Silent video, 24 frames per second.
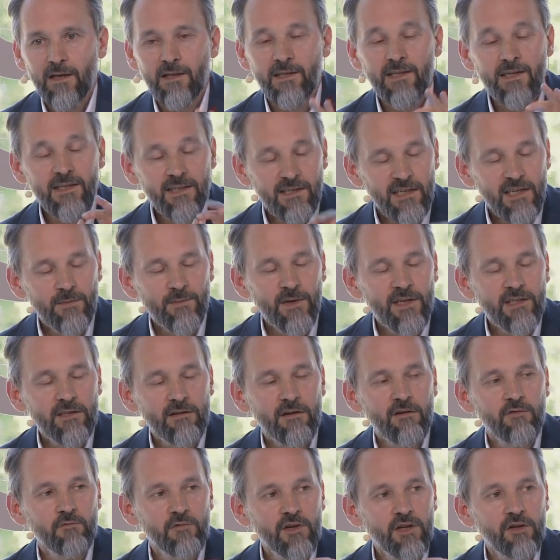These six
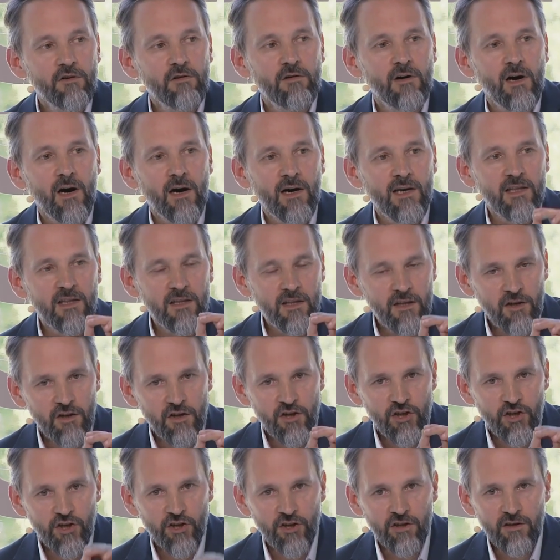metals we know are in
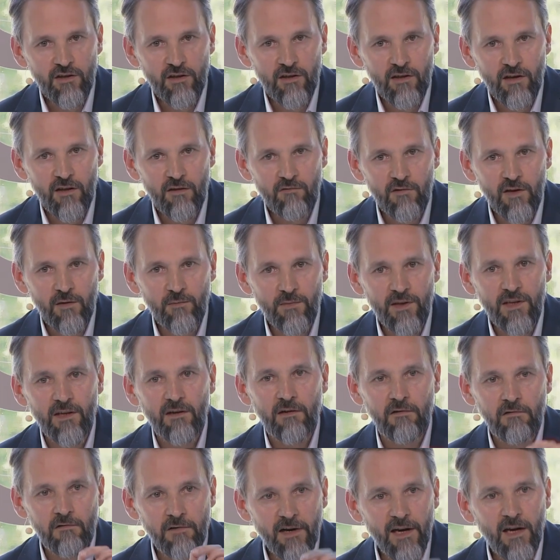tension and will be
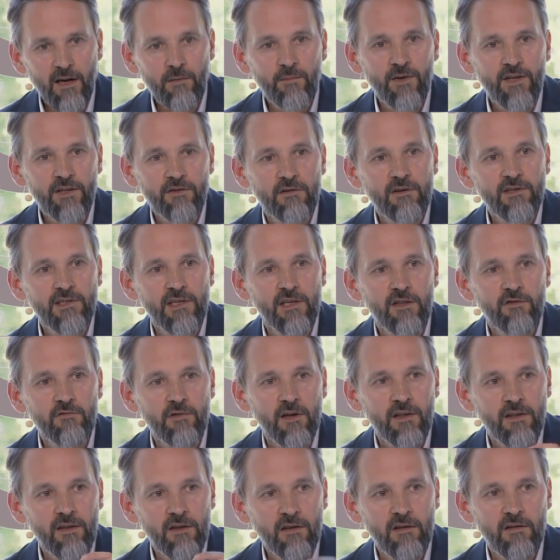rare metals in
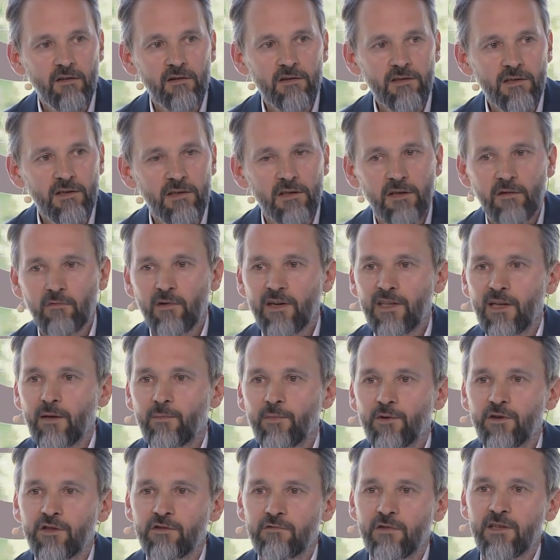2030. What
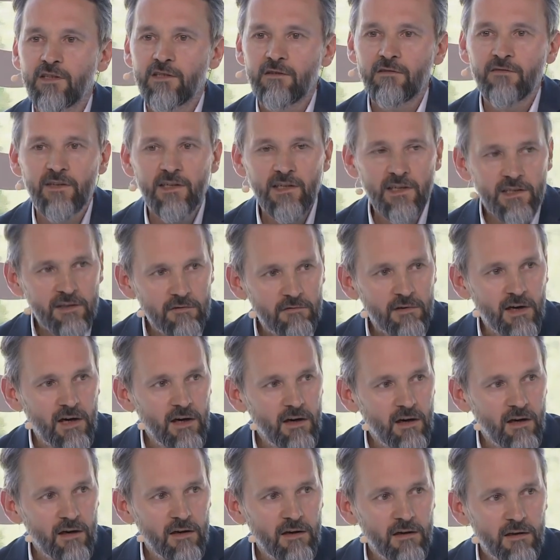happens when something is
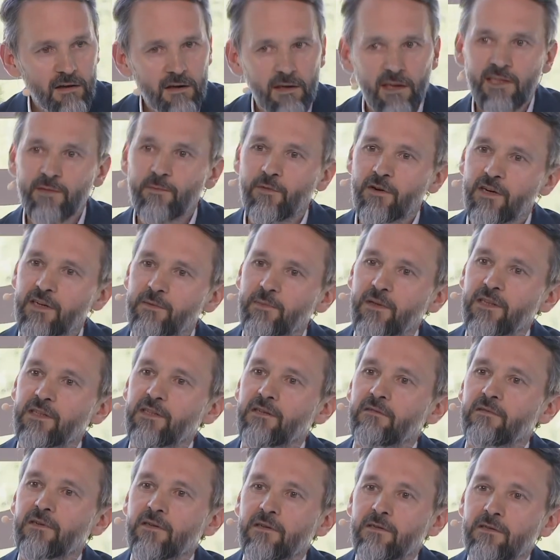rare? It's more
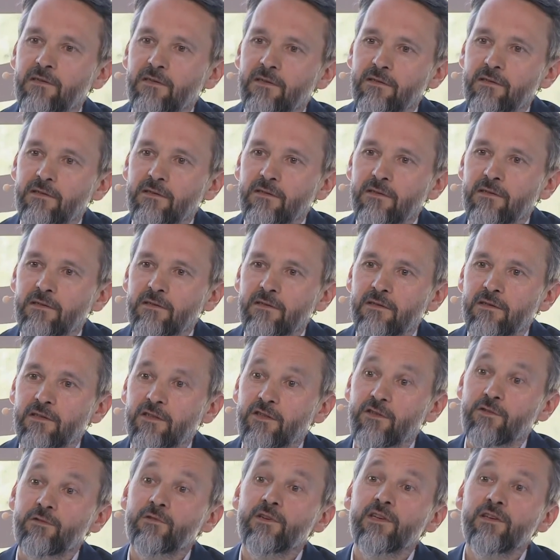expensive.
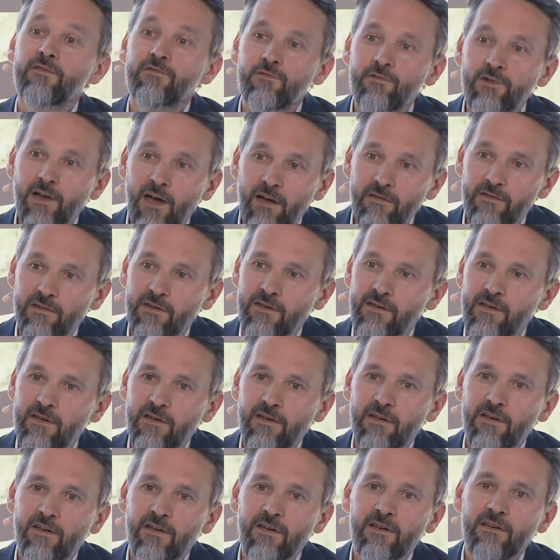So if we have
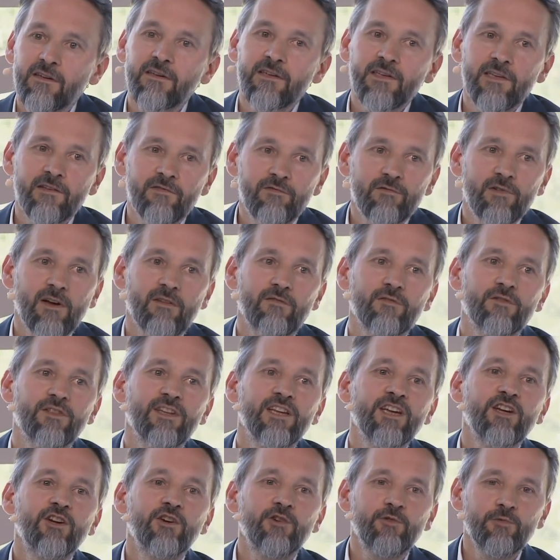an
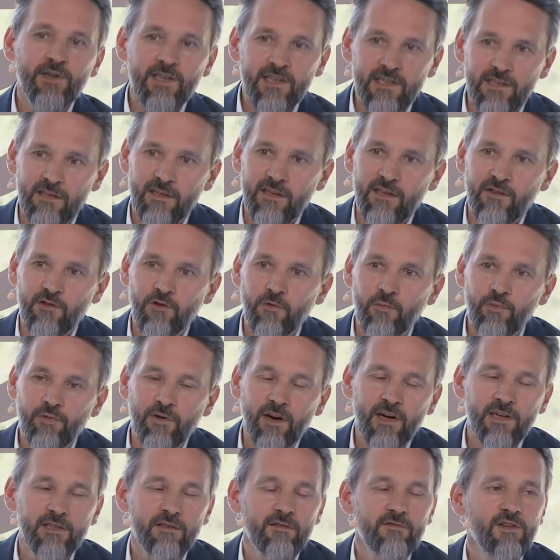increase in the
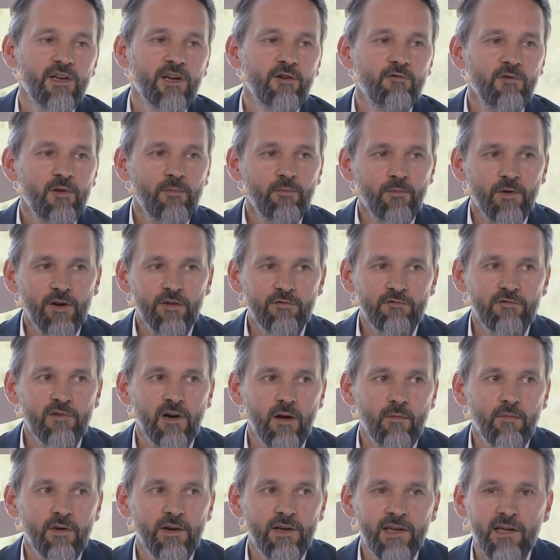price of the equipment we
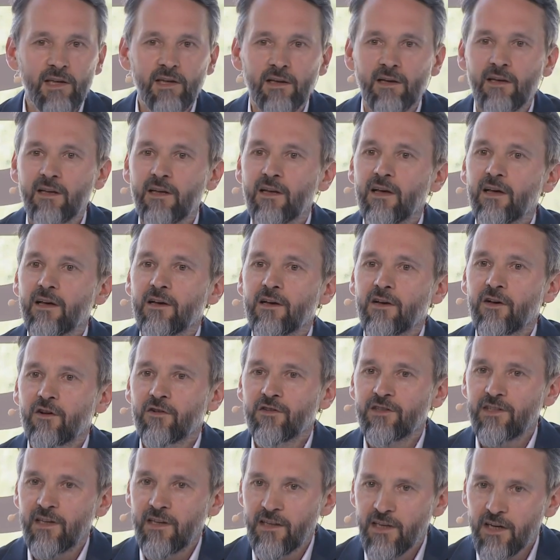are buying
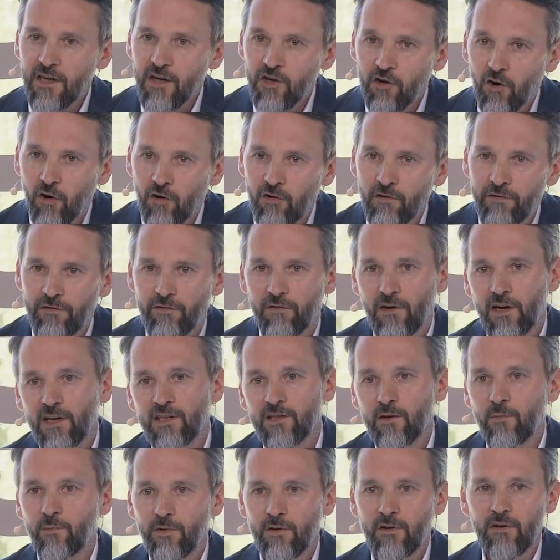containing gold, for
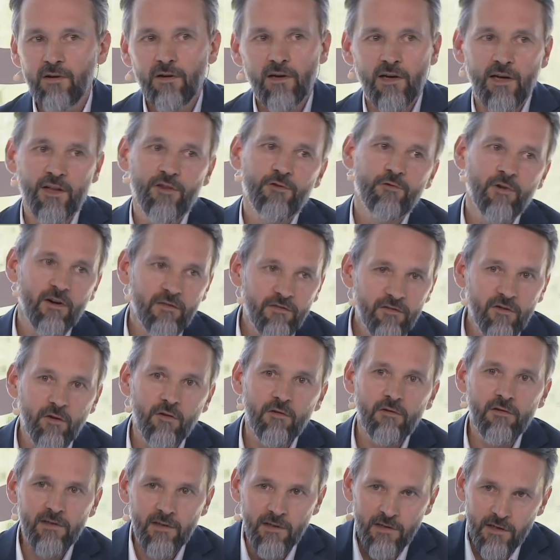example, and you have
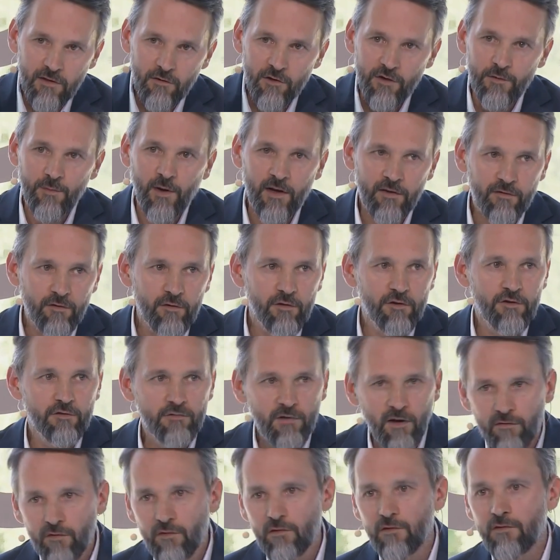gold in a smartphone, you
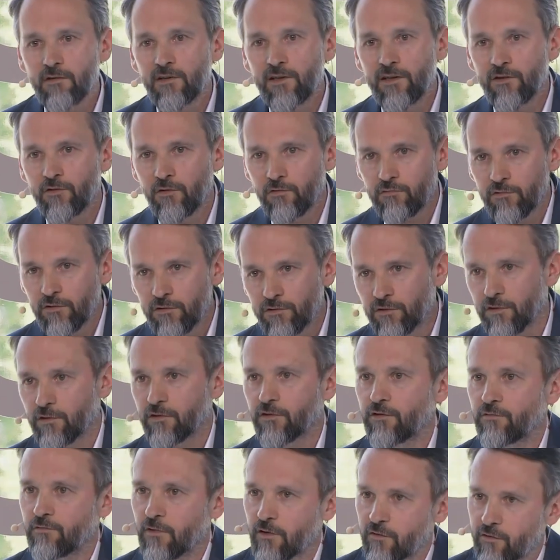have gold in a
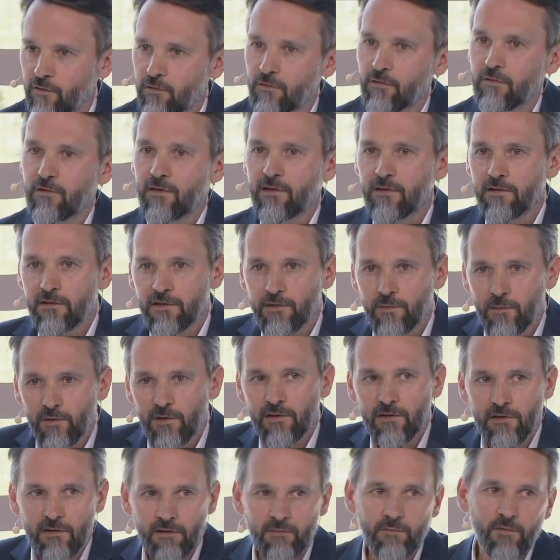router, you have gold in
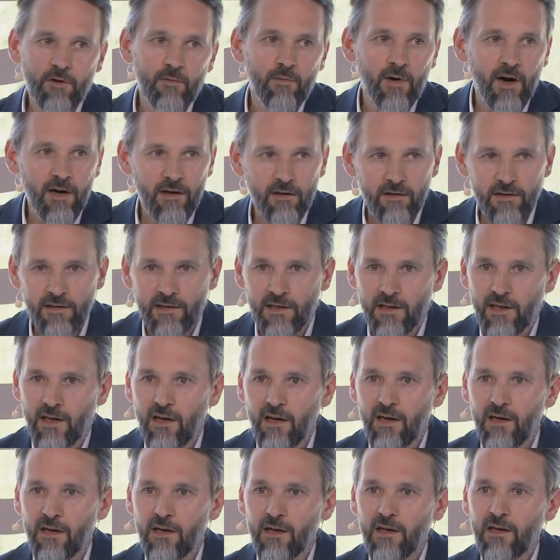a mobile antenna,
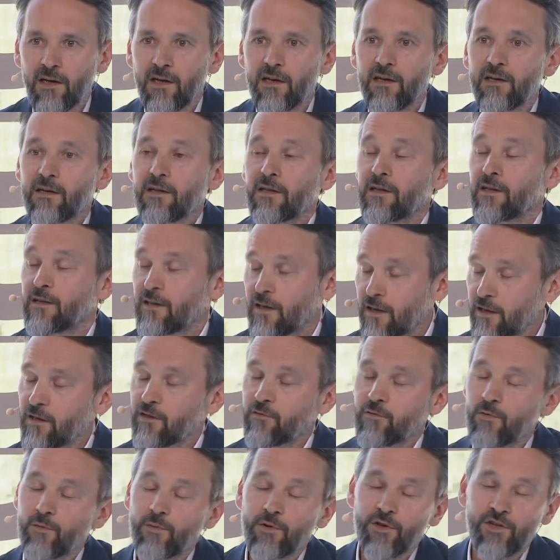then
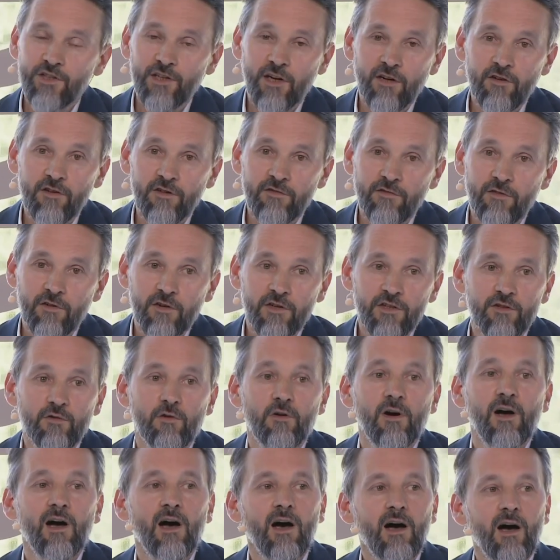it will be a challenge for us.
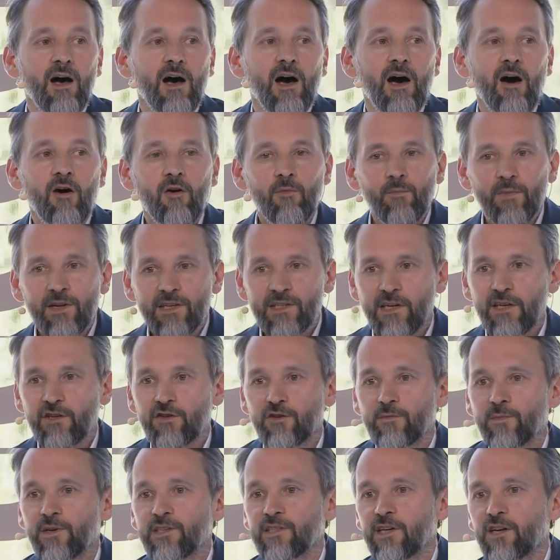So our message,
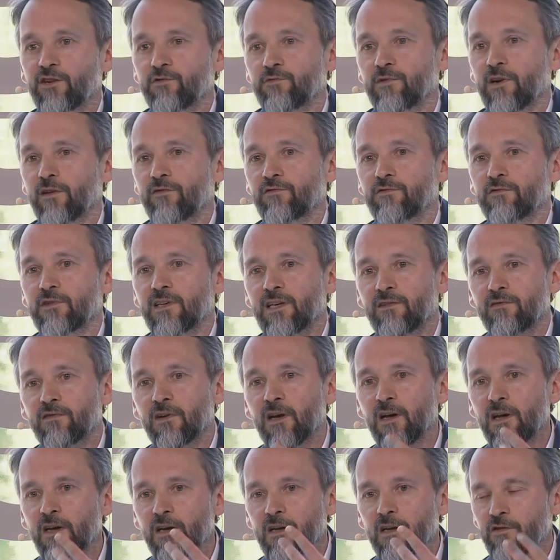the message we have to give
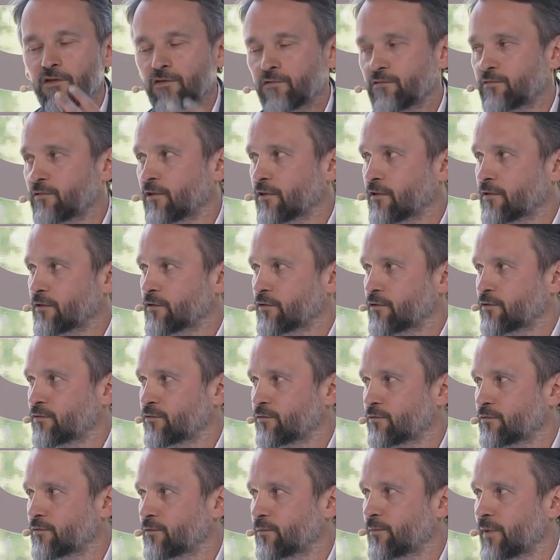to
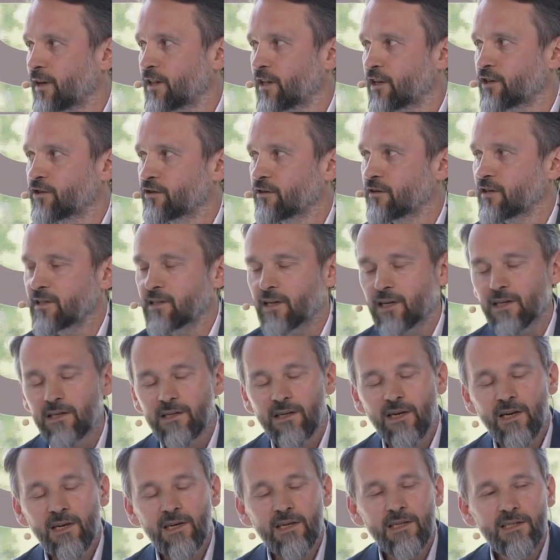the manager is that
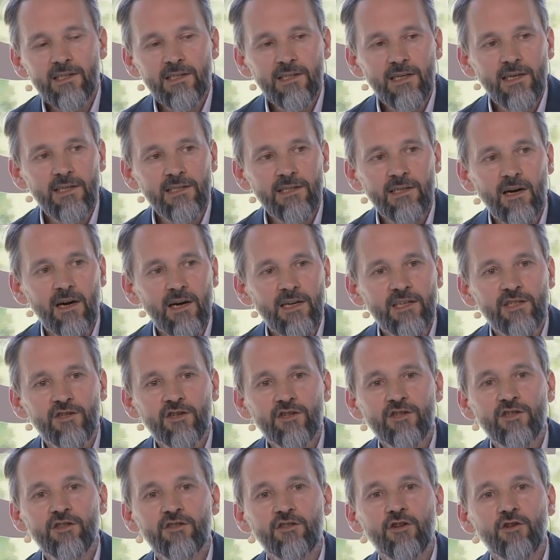CSR is
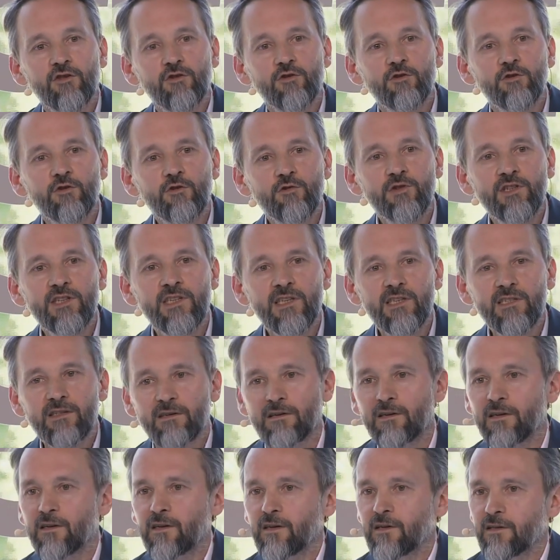just not the goodies
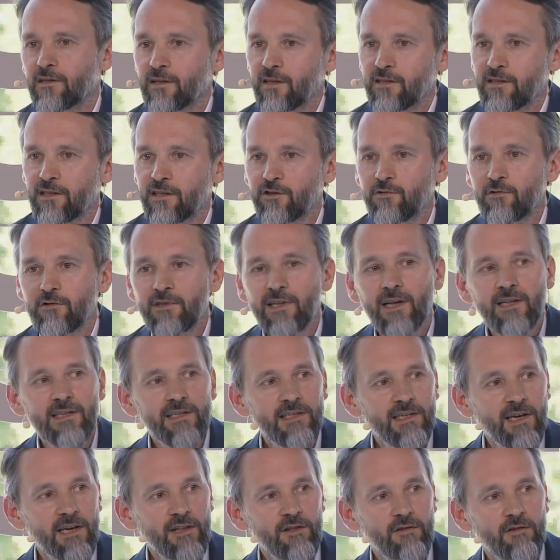that is good at
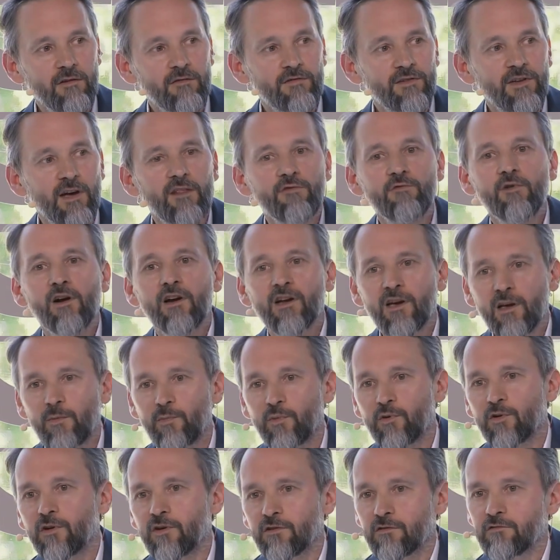the end of the annual
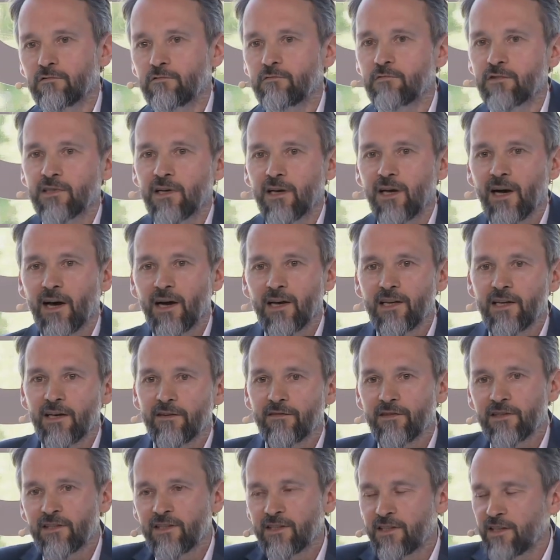report to say, I
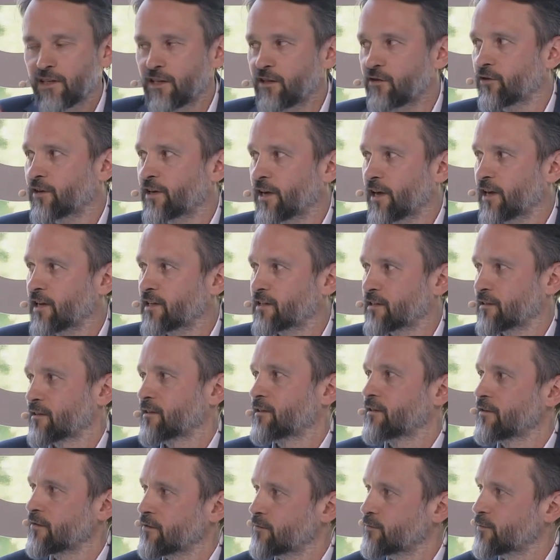have ticked the case.
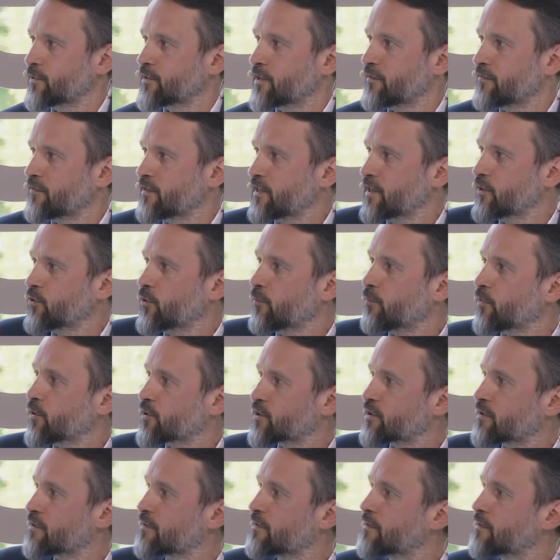We say, tick the box.